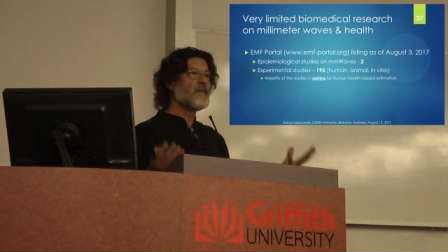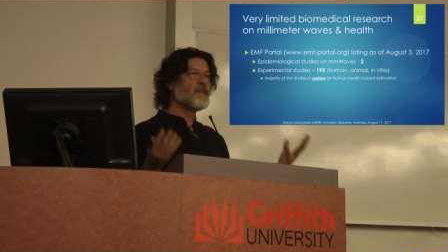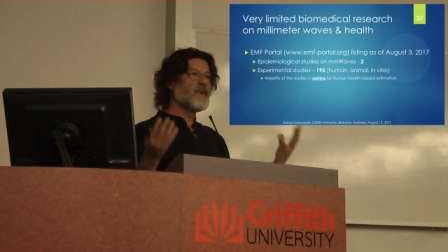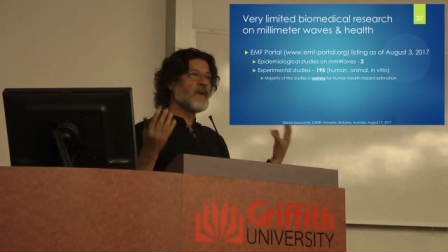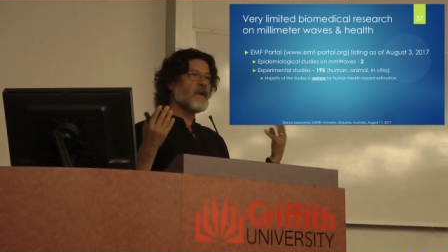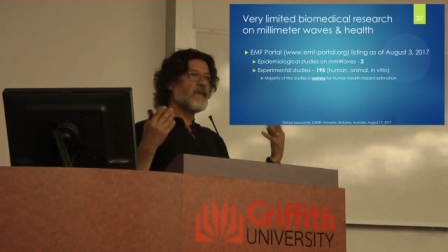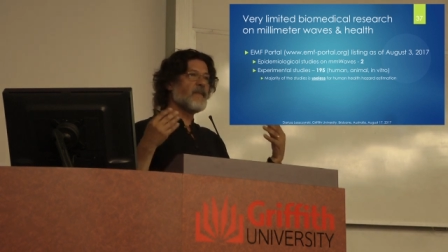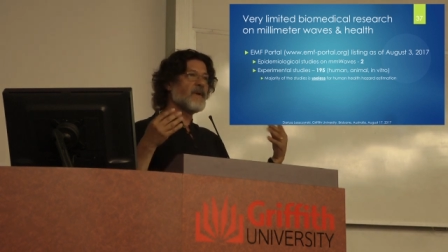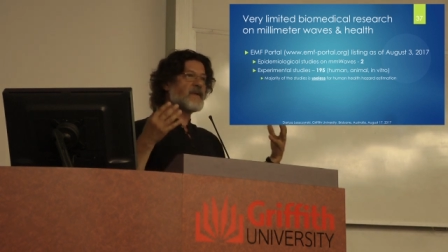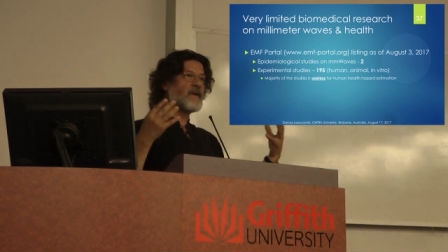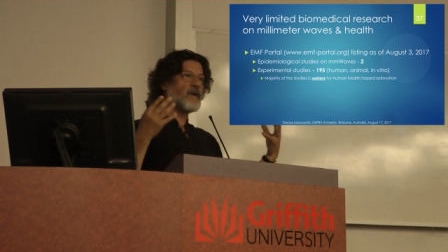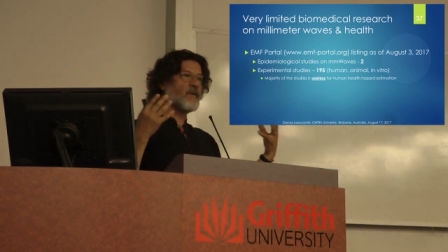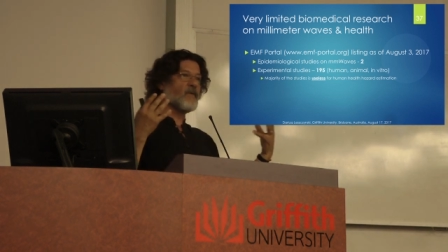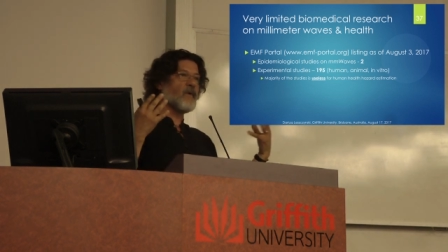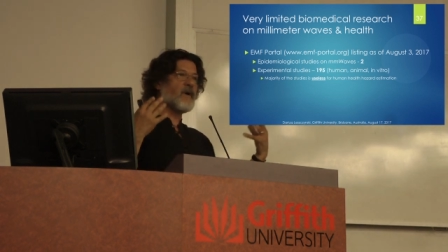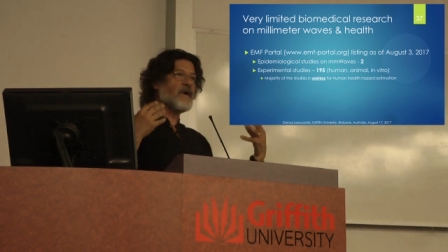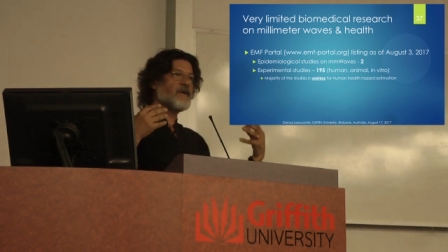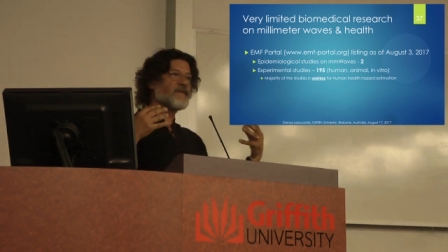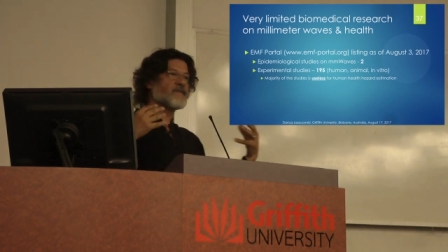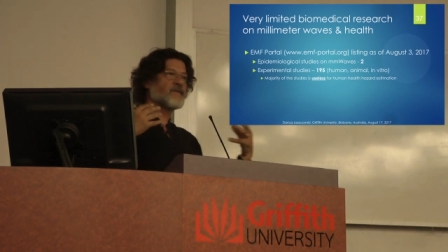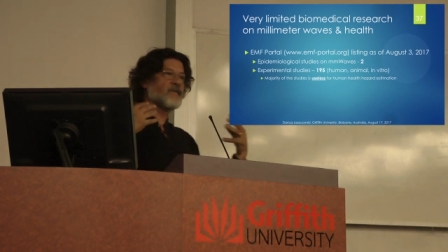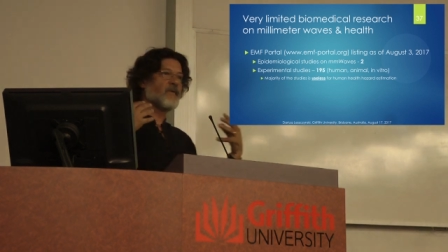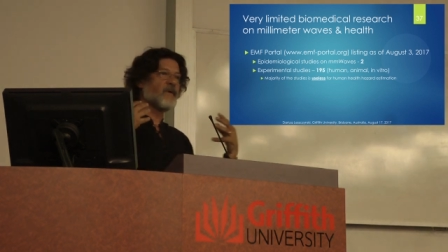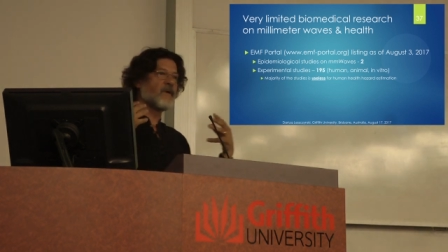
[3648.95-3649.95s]
Millimeter
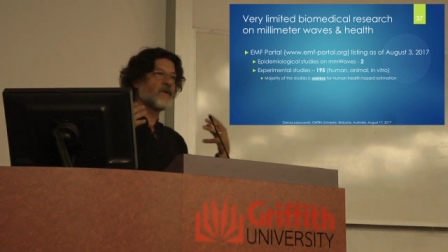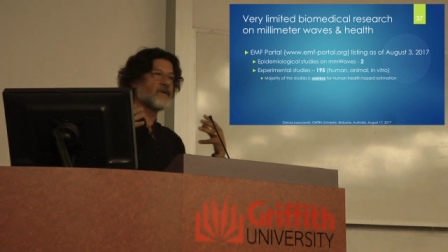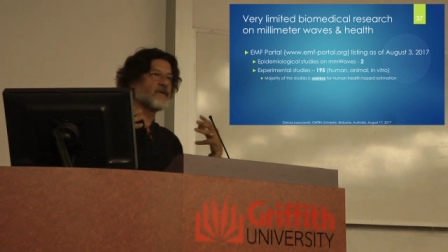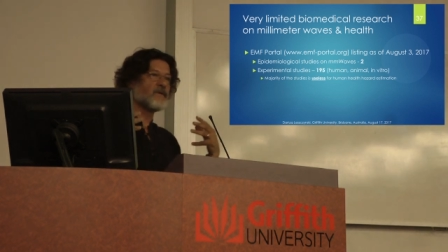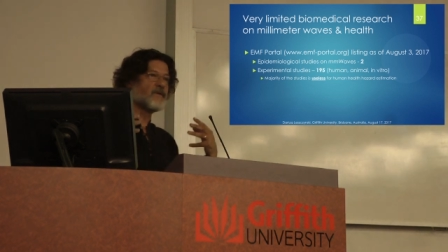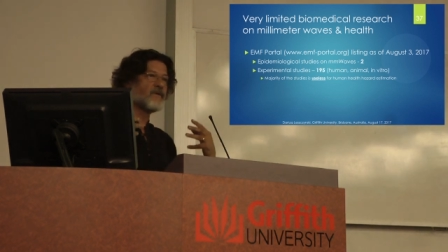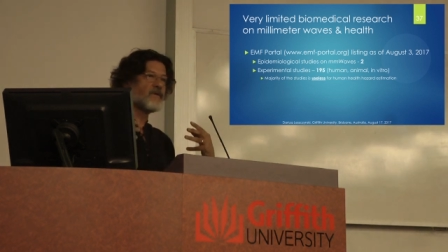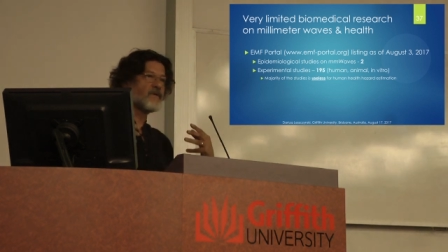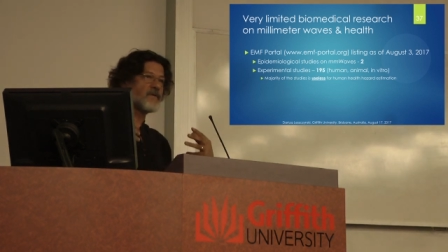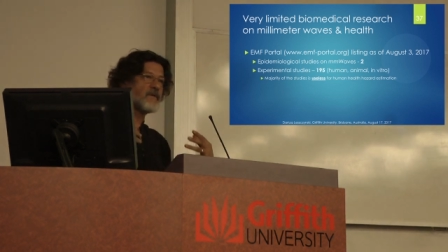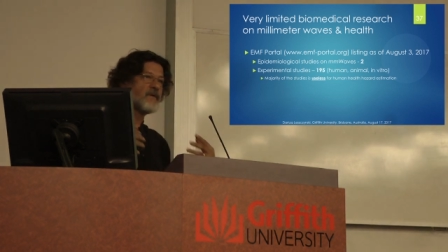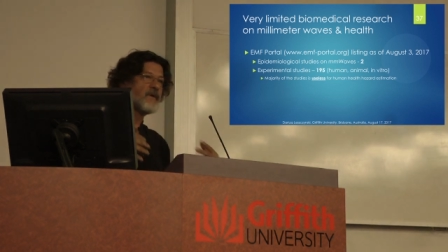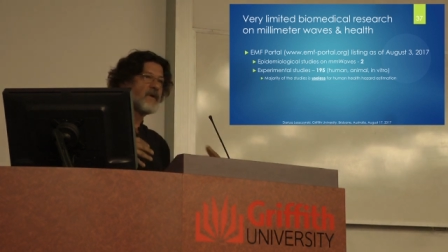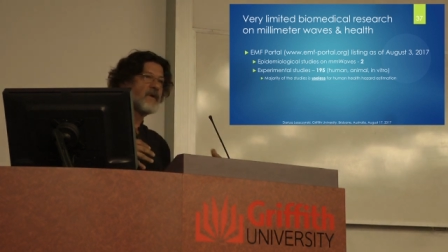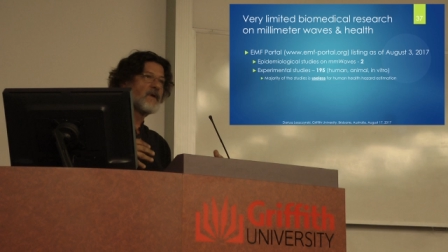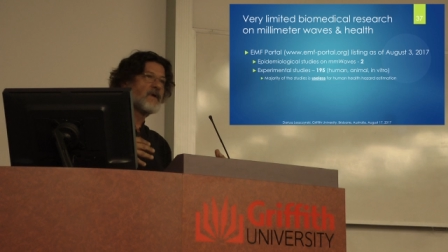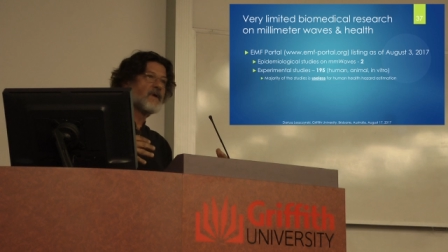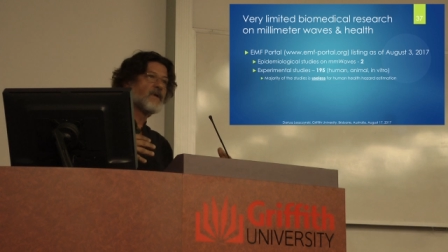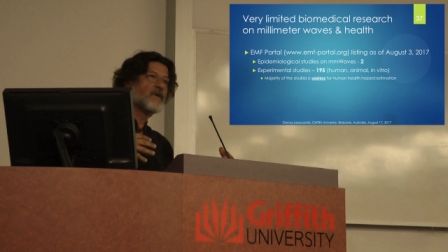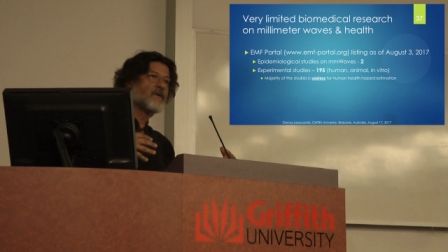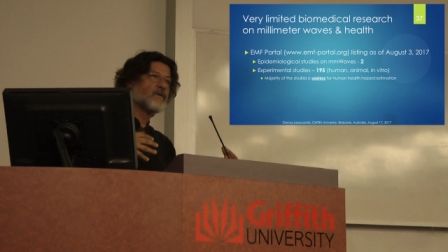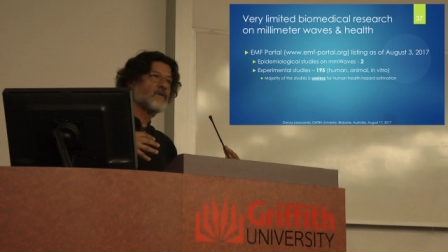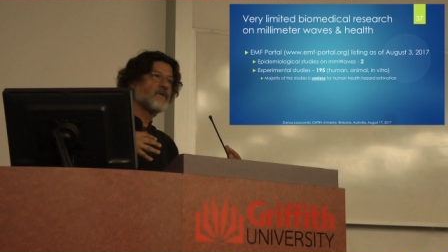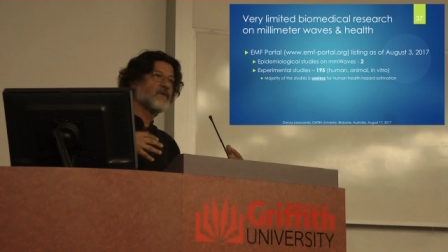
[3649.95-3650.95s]
waves will
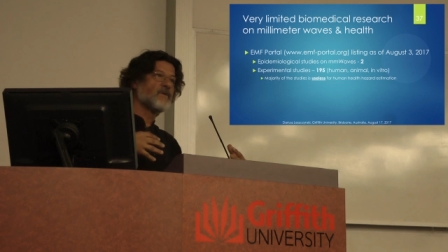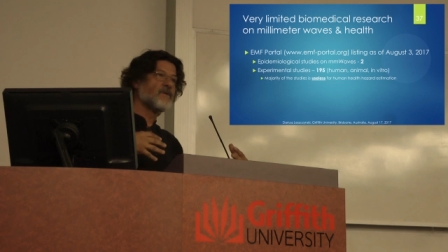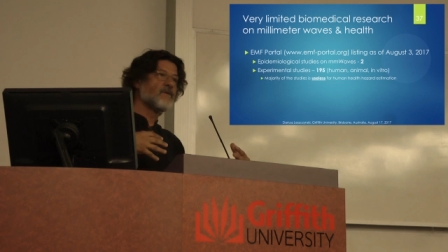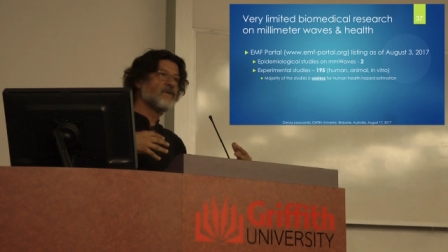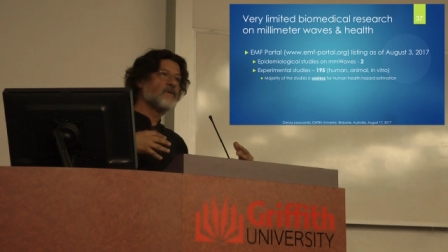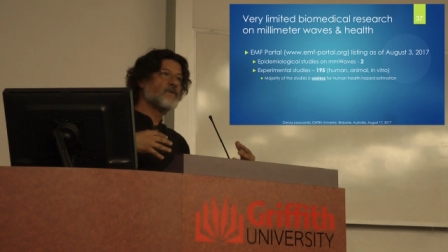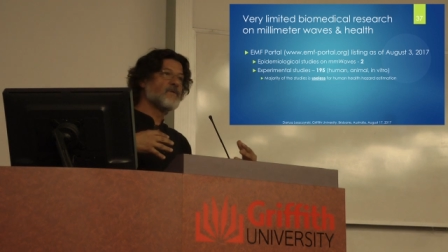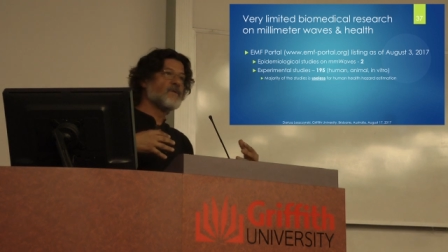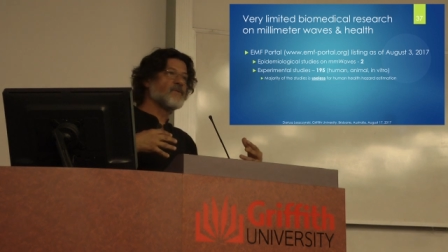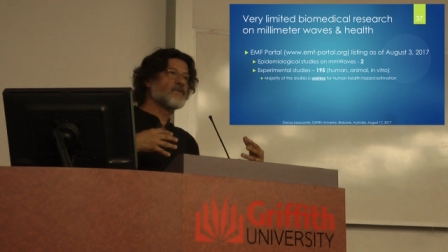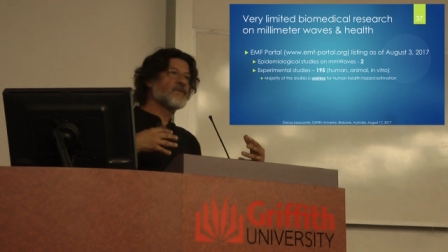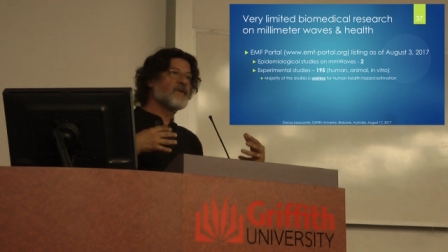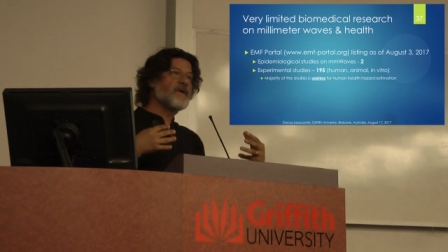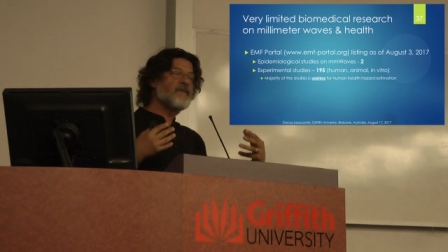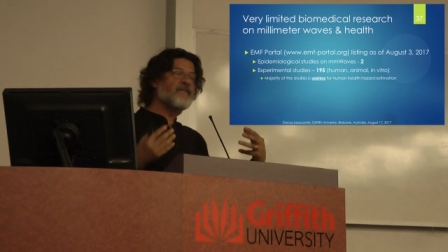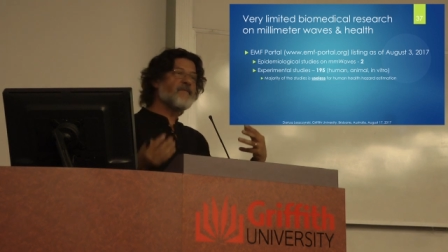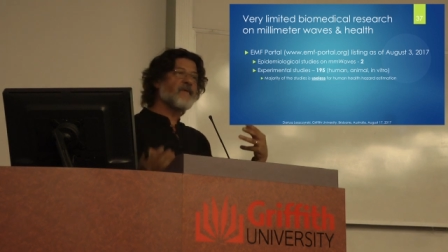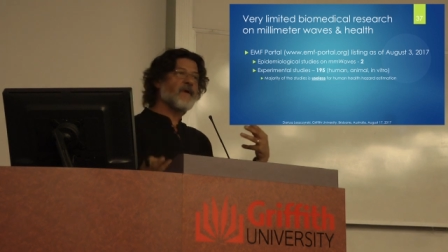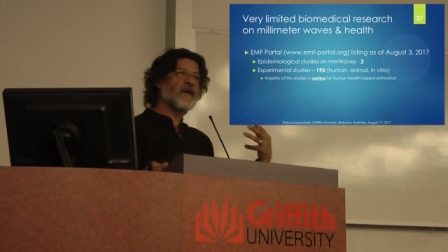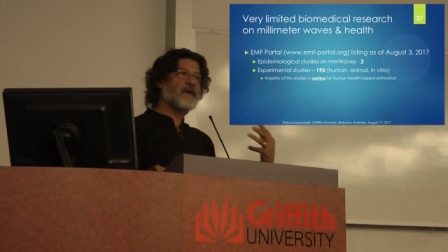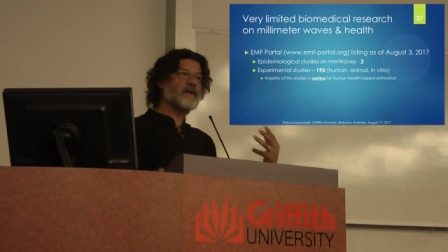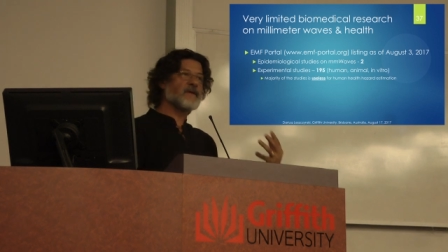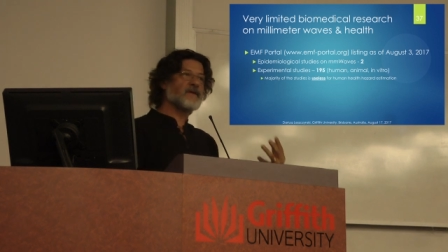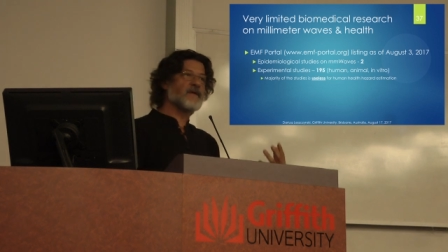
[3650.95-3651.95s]
do
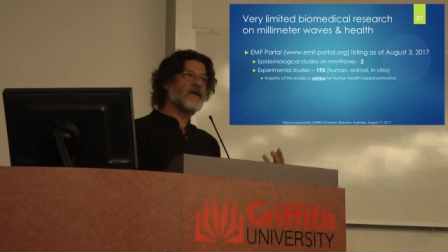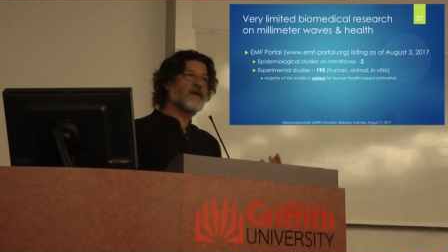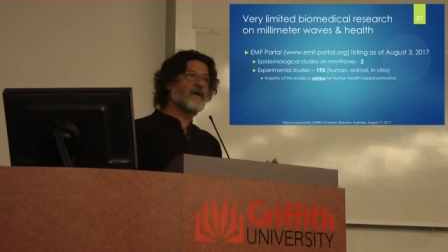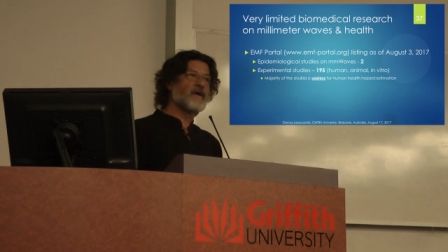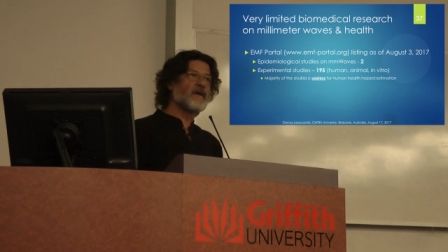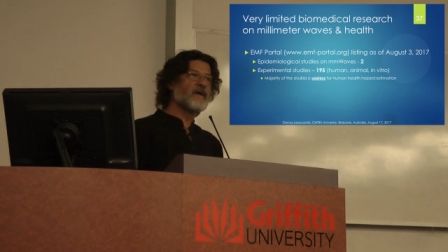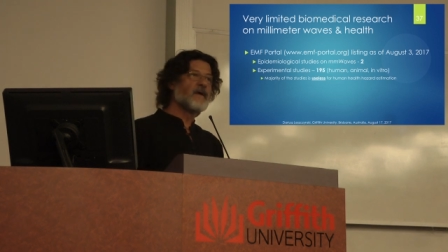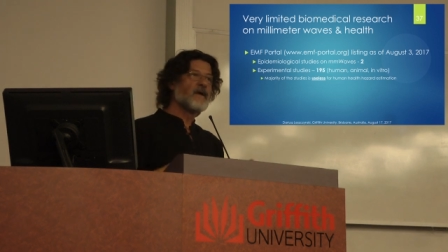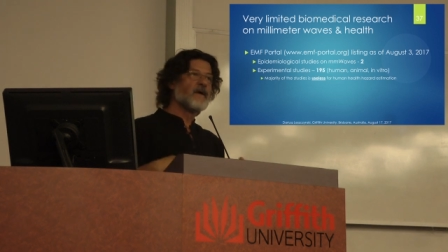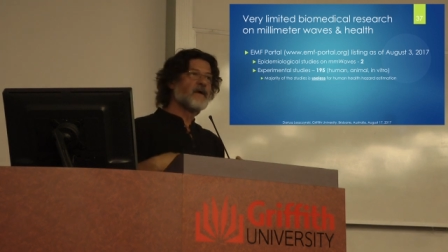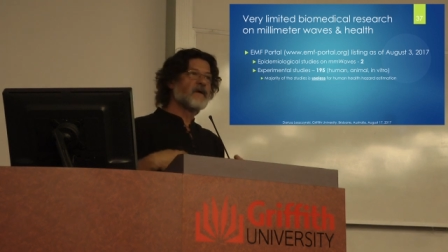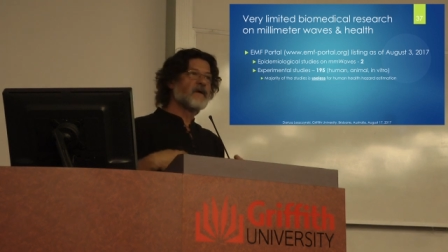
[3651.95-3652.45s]
differently